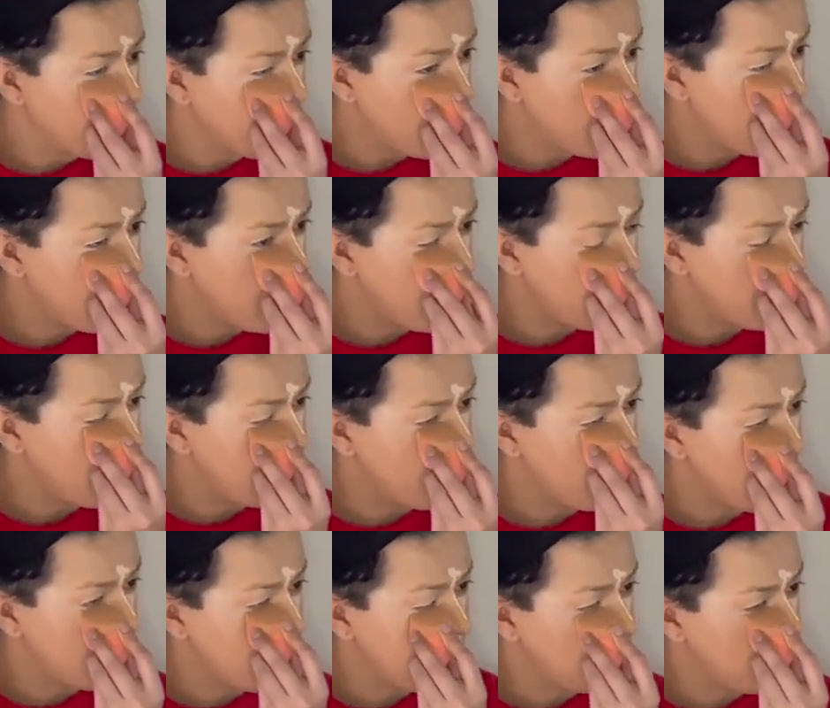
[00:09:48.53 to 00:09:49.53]
And I love
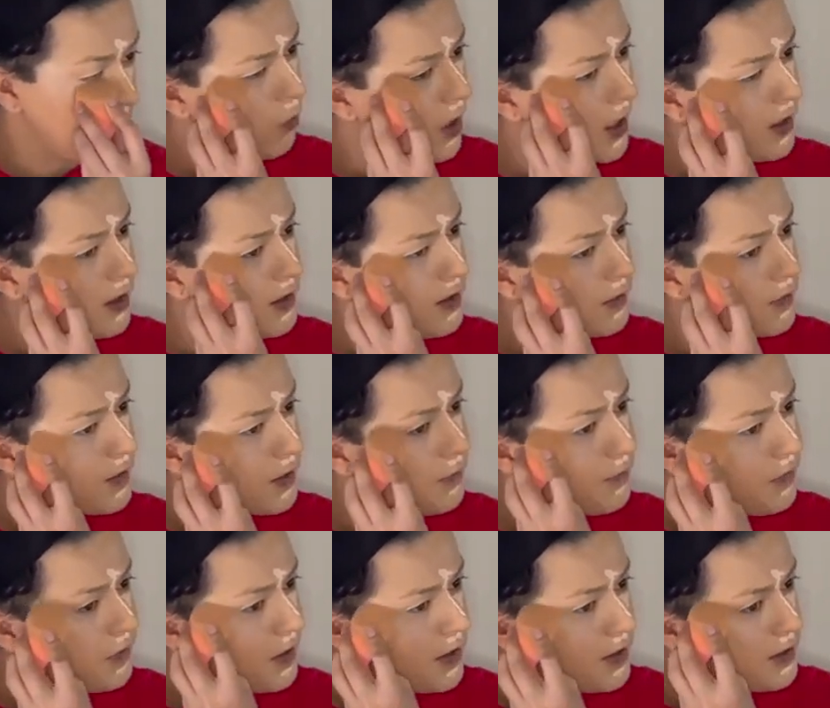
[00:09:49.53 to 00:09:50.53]
it. And it's from
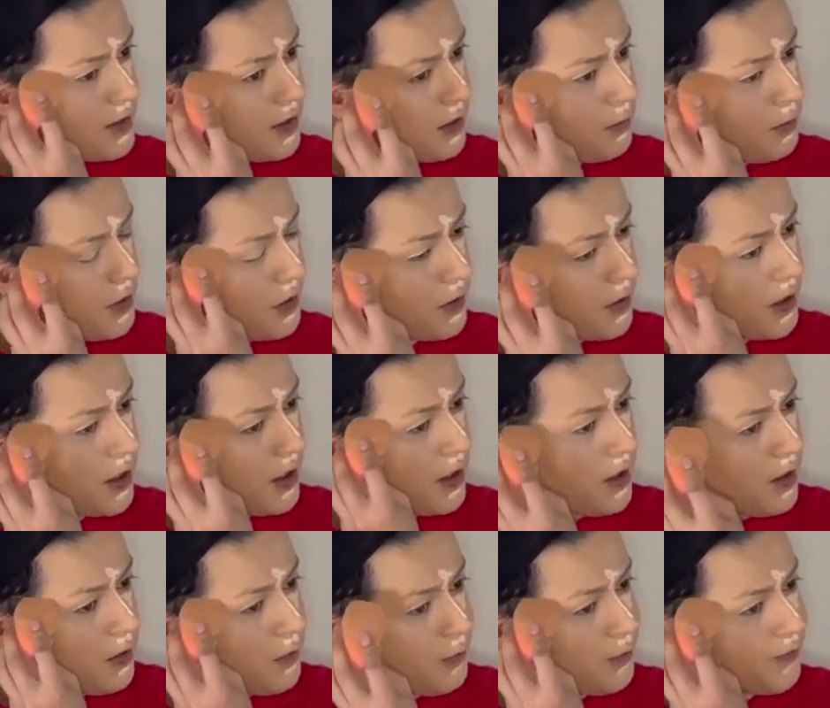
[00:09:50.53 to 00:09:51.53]
Fenty Beauty.